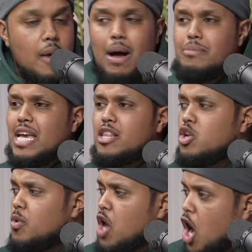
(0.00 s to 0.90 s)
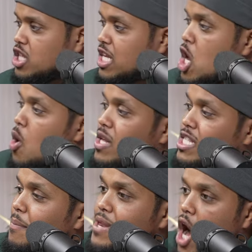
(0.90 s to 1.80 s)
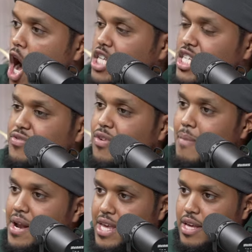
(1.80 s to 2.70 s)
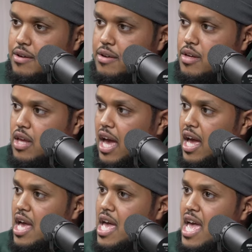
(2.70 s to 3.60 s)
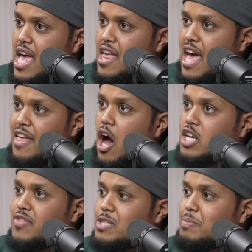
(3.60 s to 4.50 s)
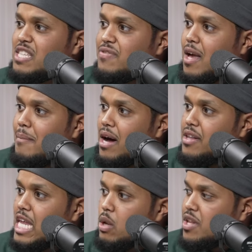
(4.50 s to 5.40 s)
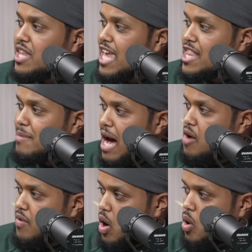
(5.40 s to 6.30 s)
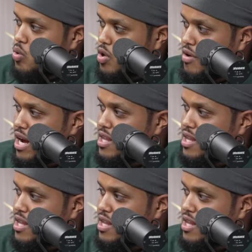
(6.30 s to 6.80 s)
Yeah, but I'm saying, you know, when you're asking, when somebody asks for money, yeah, they ask for a specific amount in order to get them out of a hole, correct?